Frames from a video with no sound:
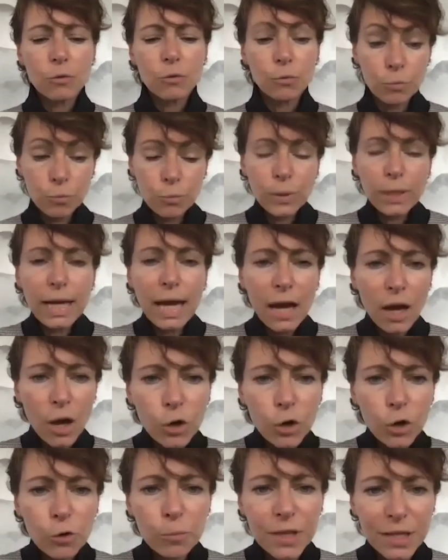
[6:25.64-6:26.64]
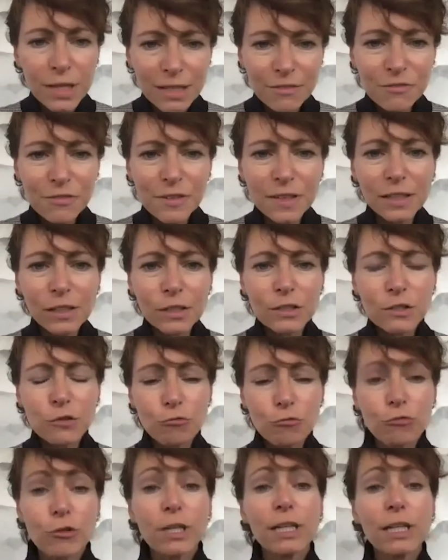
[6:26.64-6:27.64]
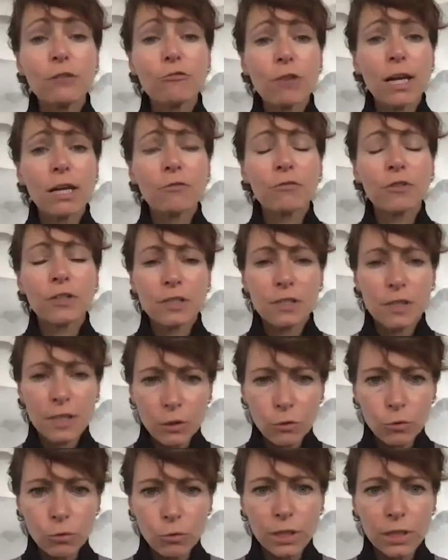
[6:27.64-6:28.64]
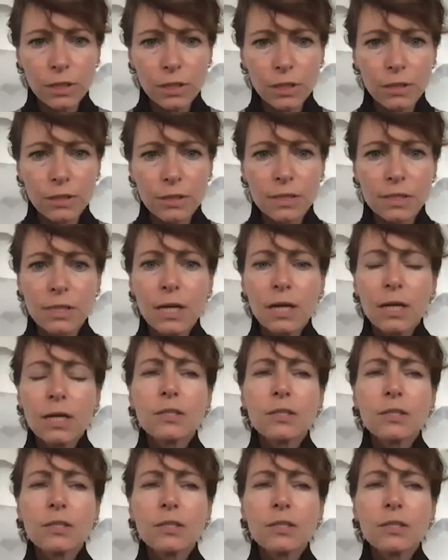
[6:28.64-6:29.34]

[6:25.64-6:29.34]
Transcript: we hope that it feels really relevant to the audience.